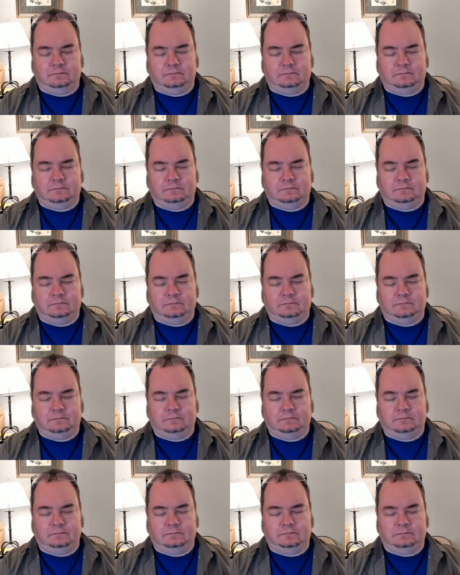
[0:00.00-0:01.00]

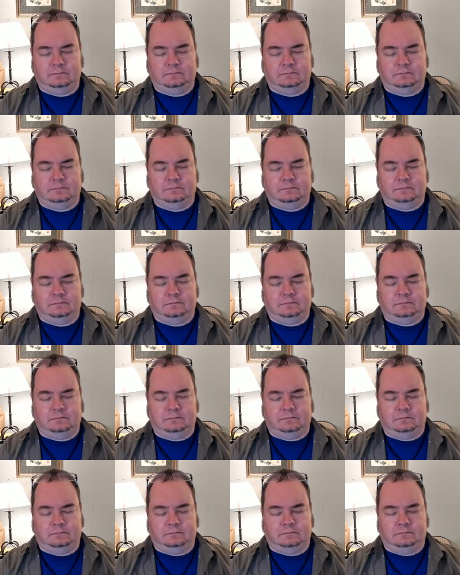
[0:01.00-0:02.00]

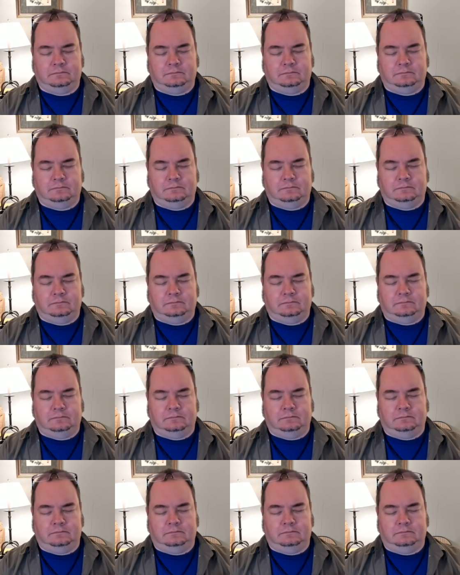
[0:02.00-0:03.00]

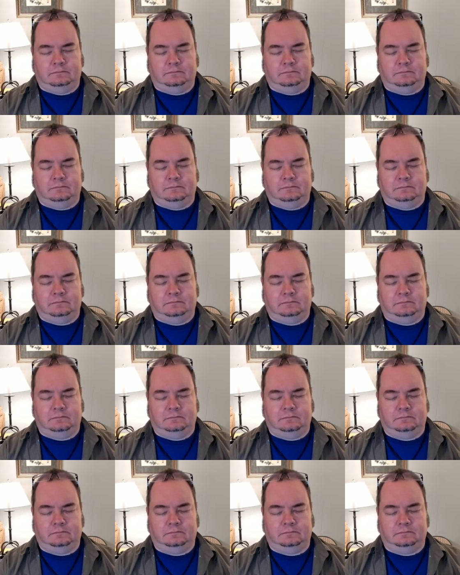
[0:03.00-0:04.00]

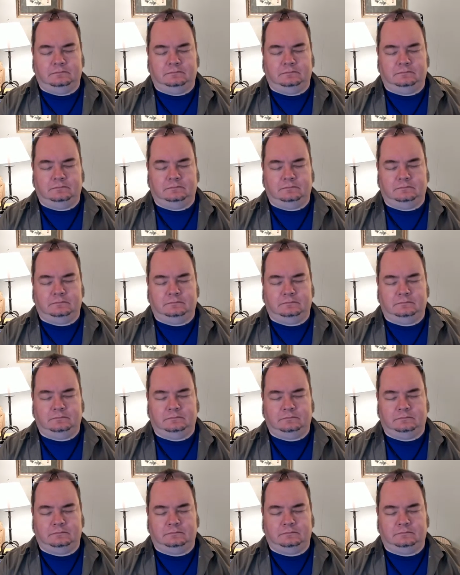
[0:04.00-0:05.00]

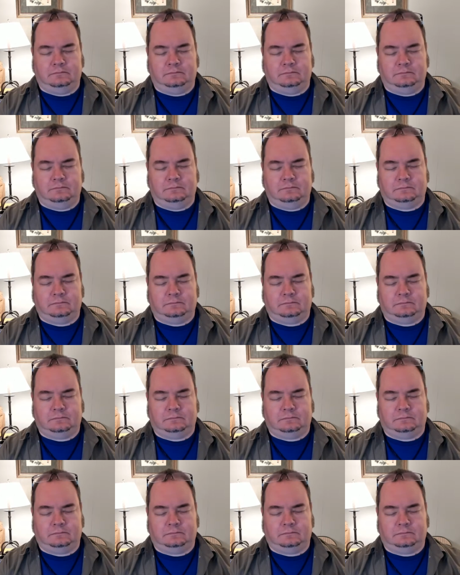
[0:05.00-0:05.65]
(silence)